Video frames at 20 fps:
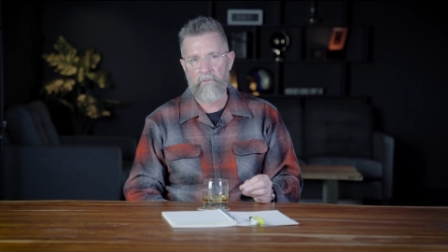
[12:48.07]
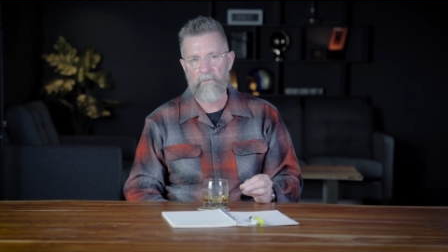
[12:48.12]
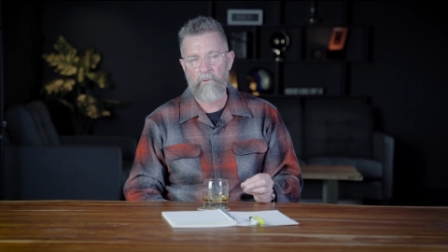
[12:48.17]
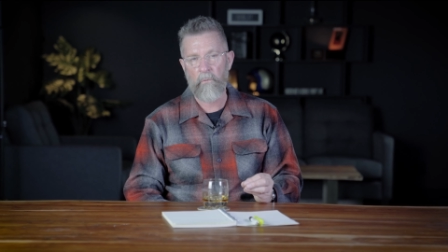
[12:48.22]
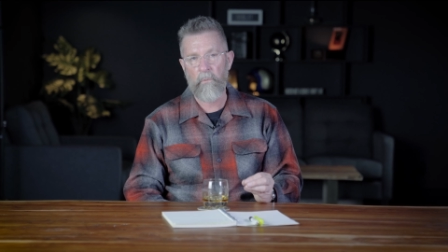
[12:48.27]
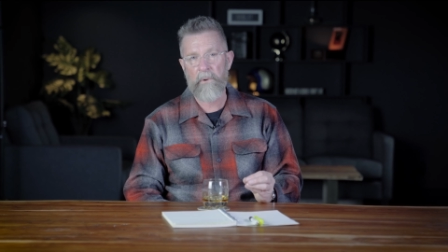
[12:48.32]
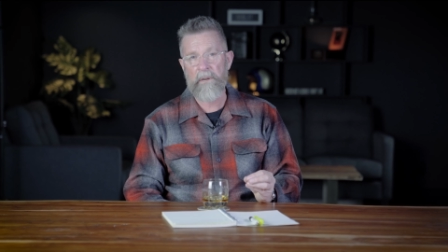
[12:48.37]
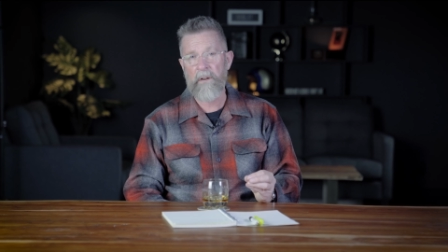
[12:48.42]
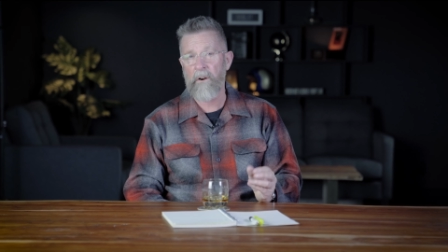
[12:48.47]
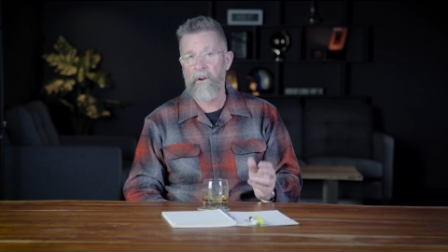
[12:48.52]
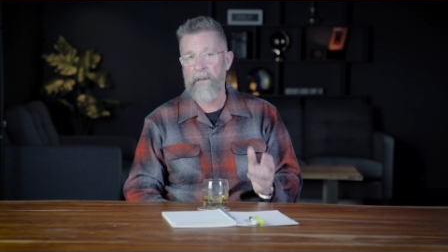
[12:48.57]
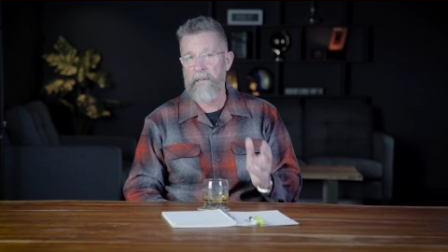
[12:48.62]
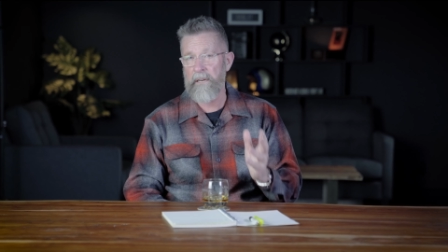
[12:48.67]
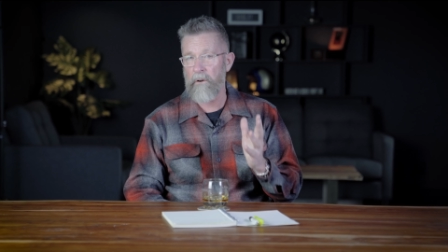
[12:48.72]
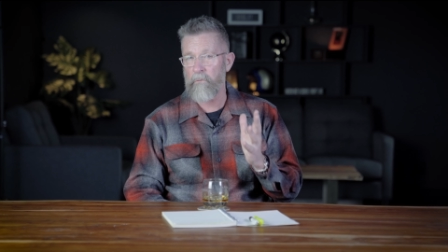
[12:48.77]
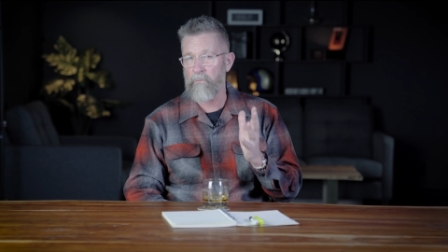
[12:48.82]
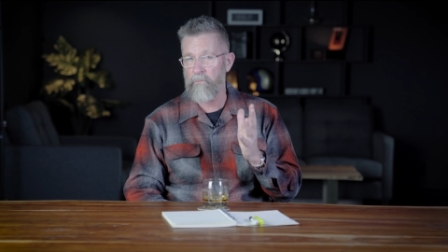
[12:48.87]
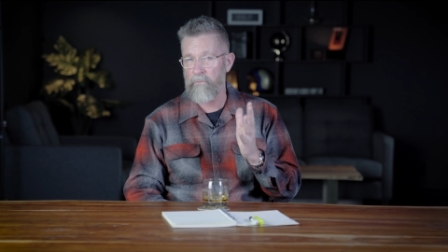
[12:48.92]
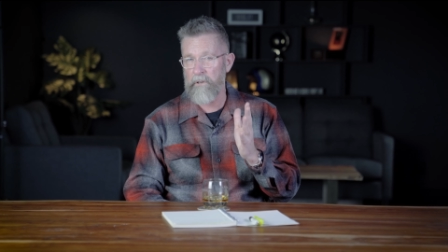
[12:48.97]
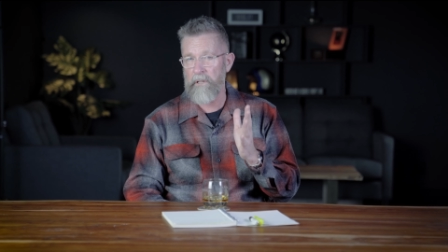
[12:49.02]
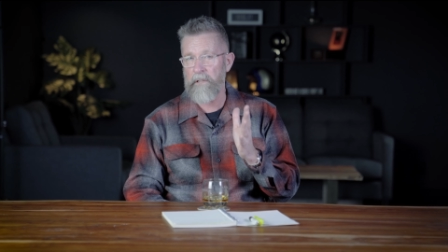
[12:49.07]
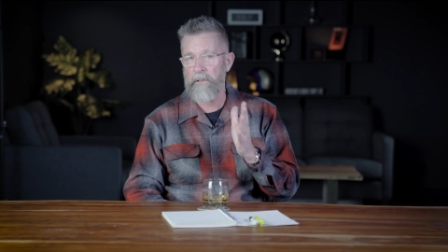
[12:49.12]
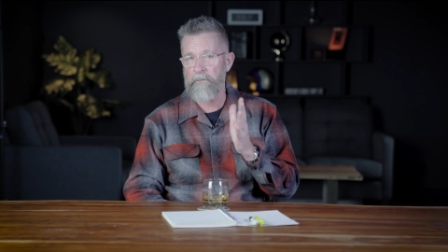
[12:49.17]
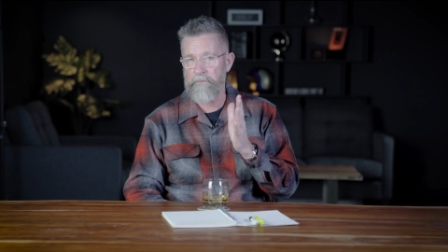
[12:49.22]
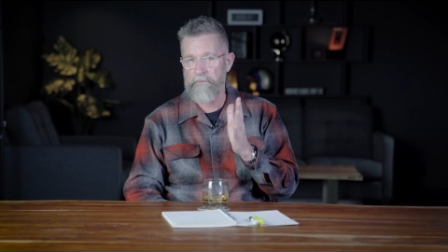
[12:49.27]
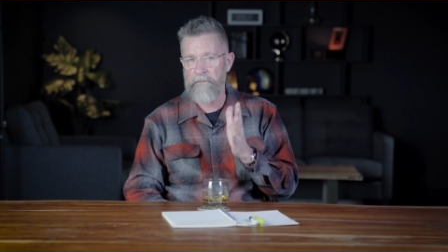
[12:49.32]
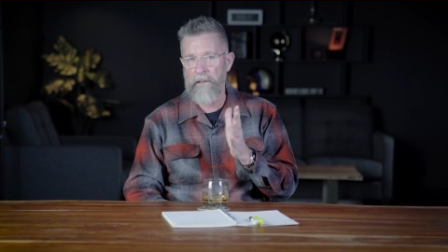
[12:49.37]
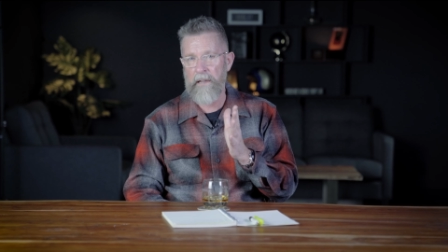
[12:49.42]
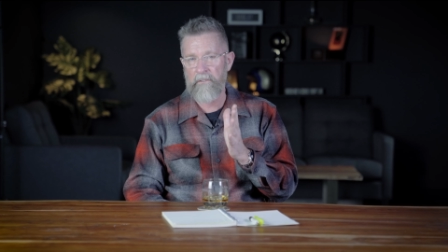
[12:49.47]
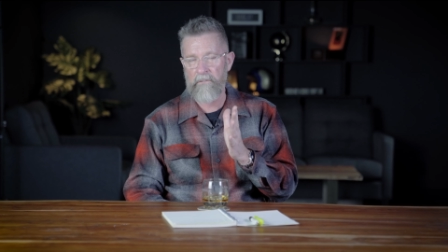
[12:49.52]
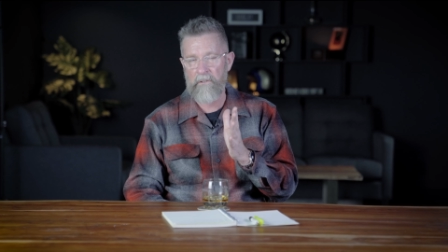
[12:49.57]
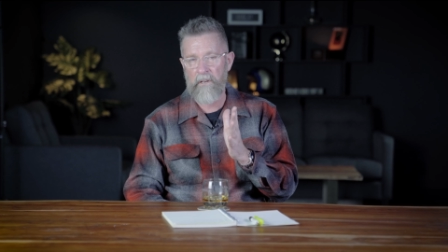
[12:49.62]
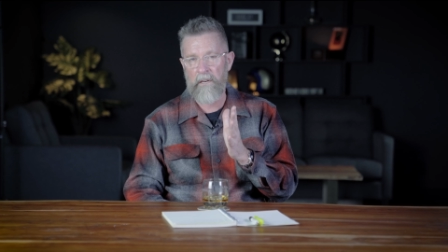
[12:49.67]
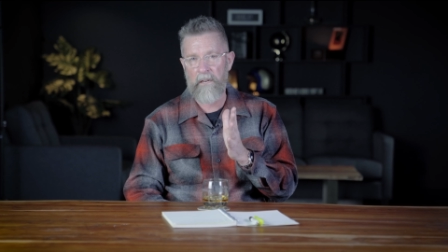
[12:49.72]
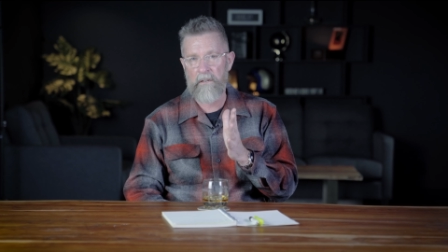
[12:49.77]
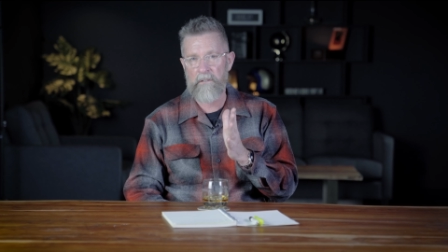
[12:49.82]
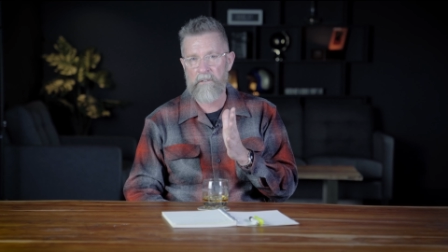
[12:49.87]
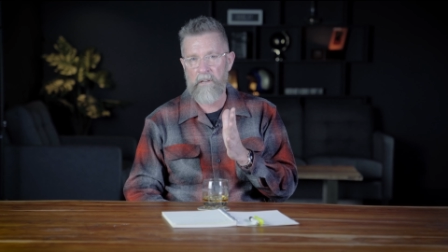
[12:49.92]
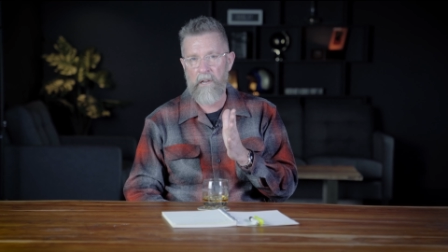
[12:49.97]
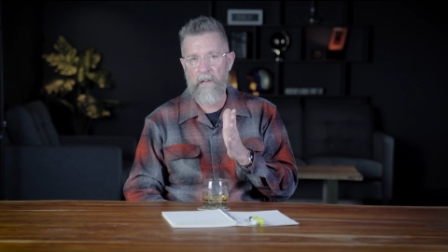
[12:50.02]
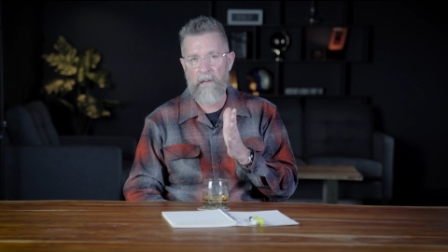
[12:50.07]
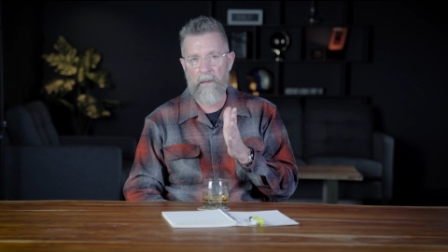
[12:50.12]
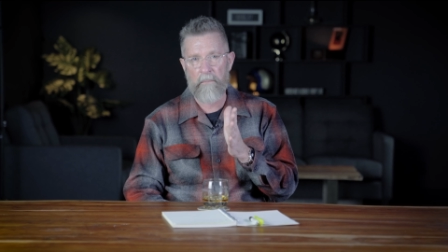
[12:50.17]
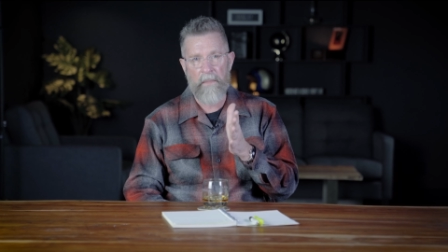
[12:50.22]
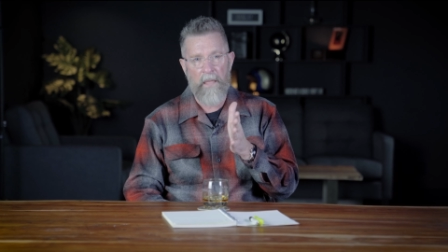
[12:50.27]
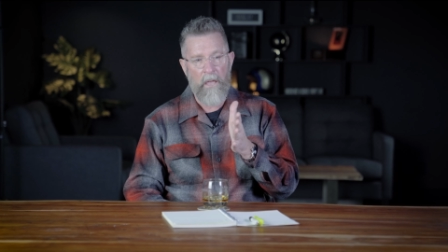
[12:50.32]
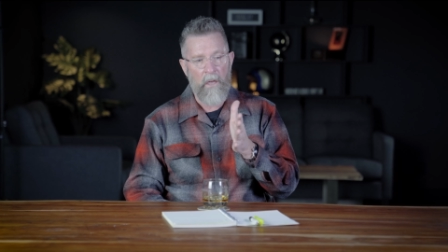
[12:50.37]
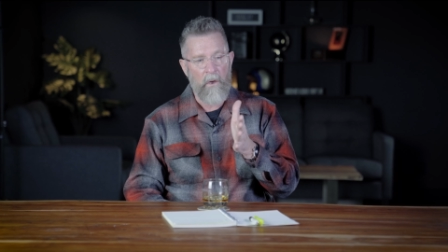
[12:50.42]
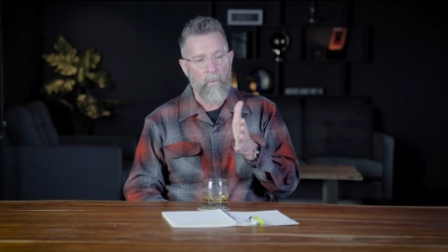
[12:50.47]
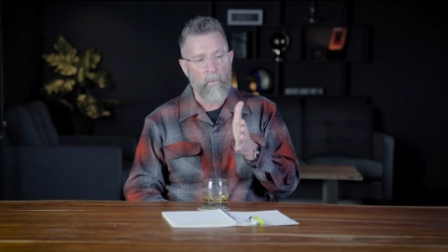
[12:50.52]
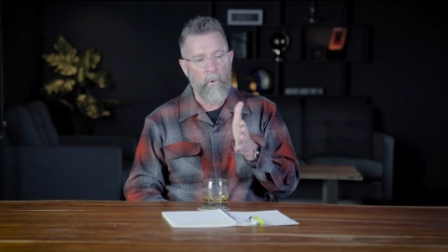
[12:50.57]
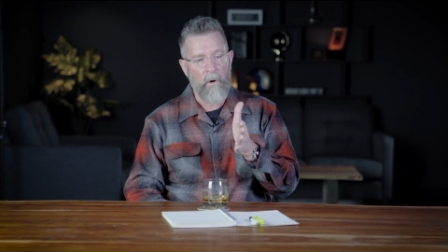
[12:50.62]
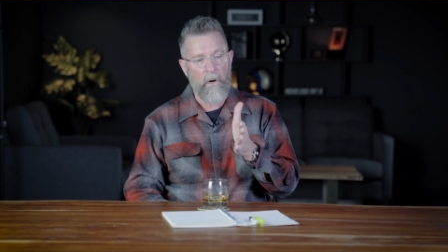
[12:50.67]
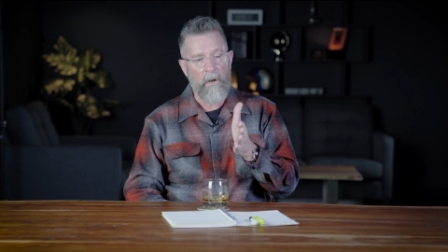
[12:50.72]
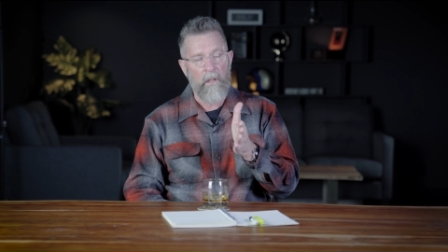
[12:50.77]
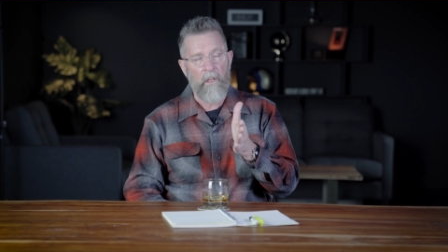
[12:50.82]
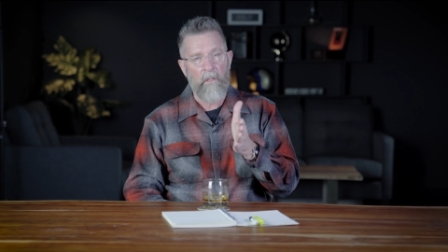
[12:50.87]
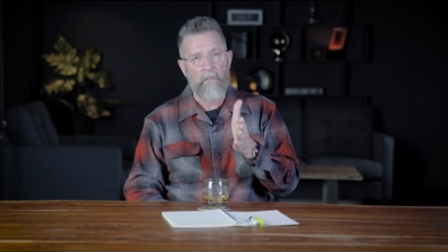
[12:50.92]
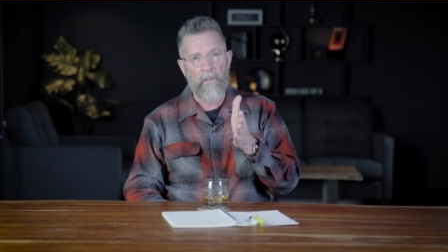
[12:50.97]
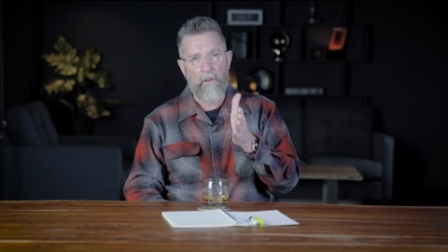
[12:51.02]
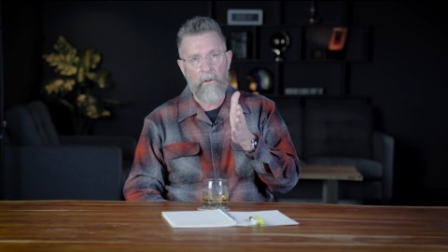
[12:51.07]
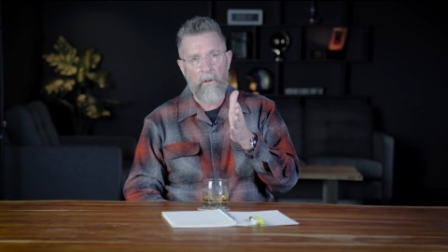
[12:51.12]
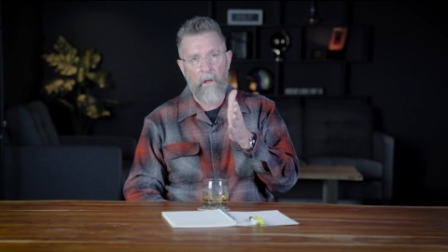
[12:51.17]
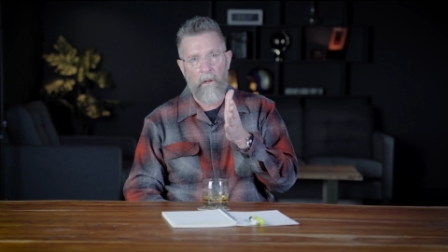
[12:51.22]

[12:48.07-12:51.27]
So we are in a really fascinating time where the,